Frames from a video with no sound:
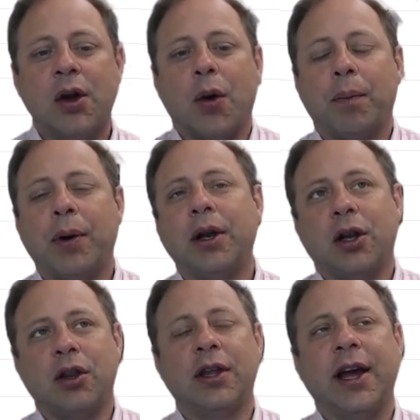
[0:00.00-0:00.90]

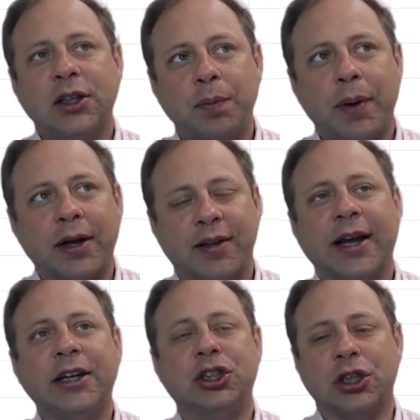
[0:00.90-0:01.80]
But the
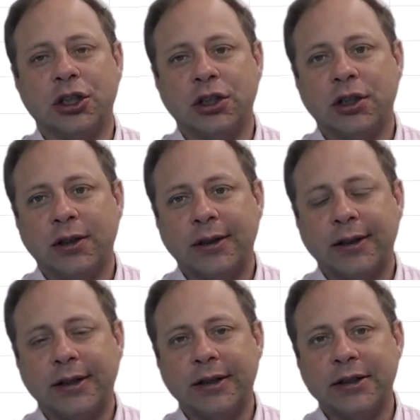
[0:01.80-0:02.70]
expectation
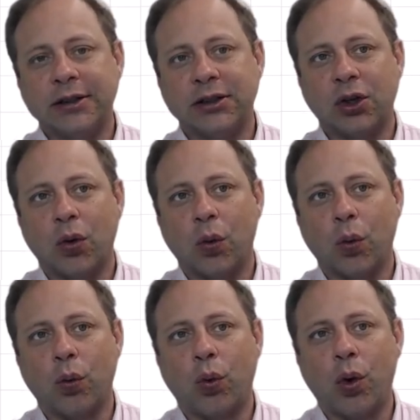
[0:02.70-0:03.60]
is
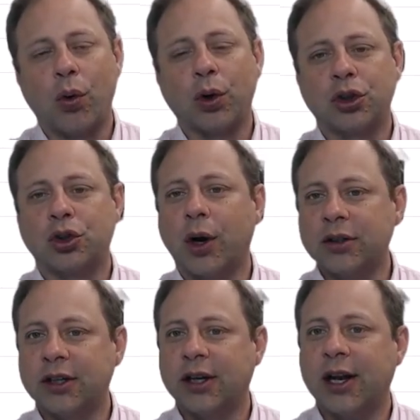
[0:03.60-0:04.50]
what we're
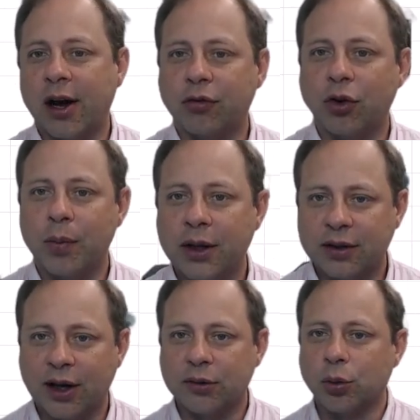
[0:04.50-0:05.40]
trying to get after many
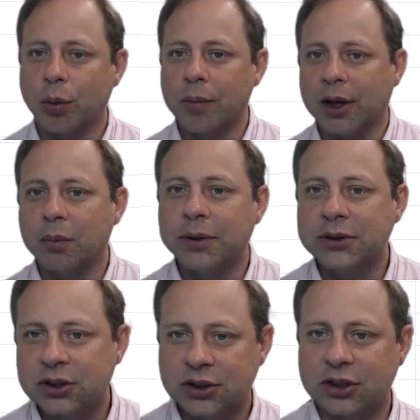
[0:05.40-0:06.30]
times when we're making
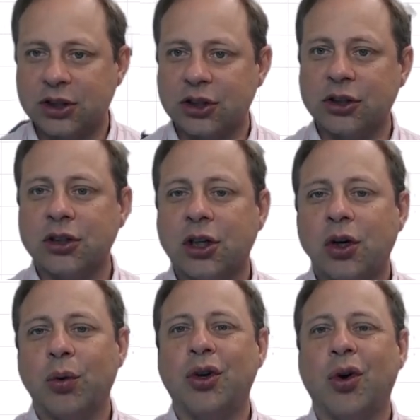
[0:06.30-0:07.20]
business decisions.
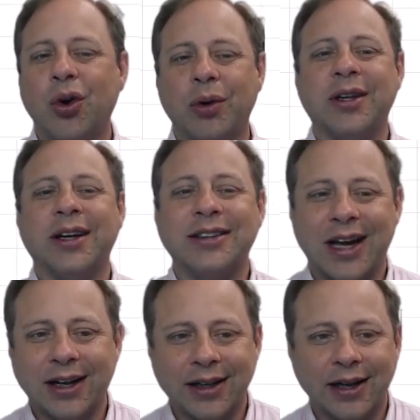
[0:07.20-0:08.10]
We don't know what the
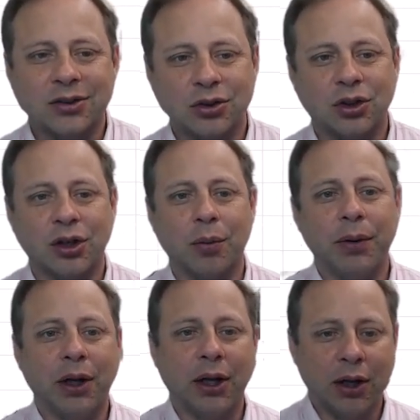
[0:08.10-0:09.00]
exact answer is going to
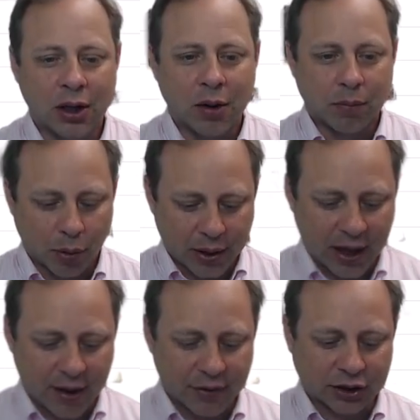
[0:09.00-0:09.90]
be, but we
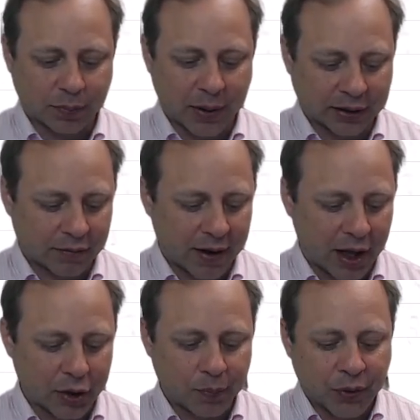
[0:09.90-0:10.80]
have an expected
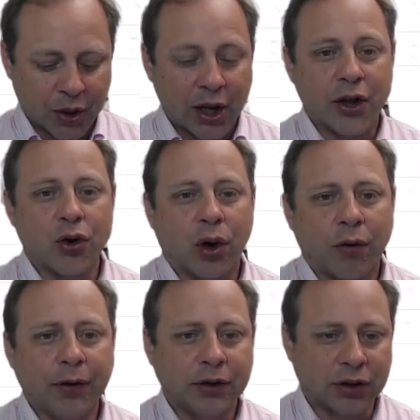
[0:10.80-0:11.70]
value. And you're
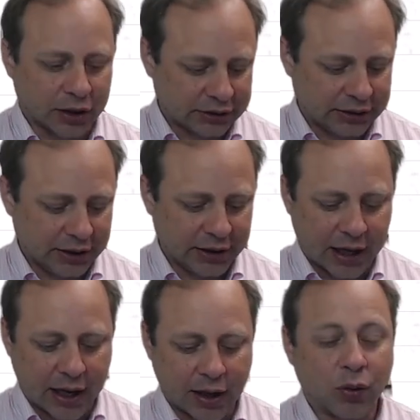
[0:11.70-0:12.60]
often going to see
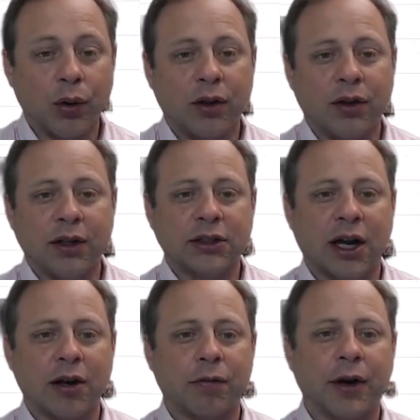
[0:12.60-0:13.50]
that with this
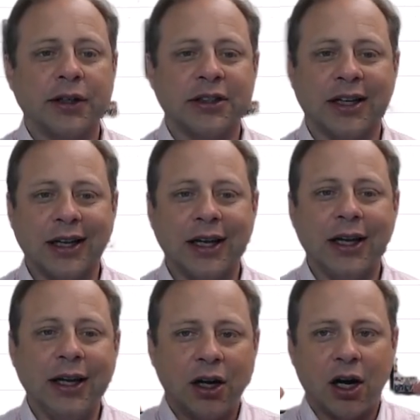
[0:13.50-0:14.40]
kind of phrasing,
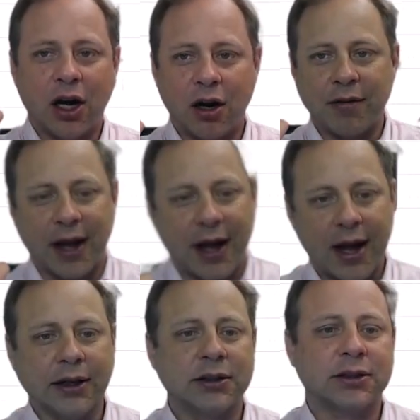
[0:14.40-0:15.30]
E of
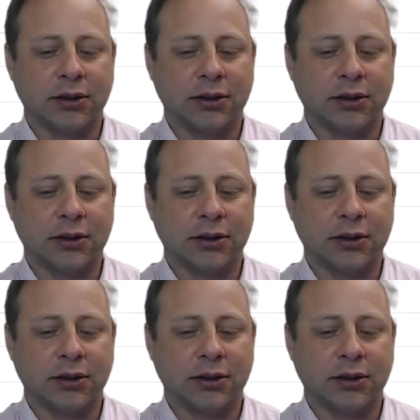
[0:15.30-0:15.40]
X,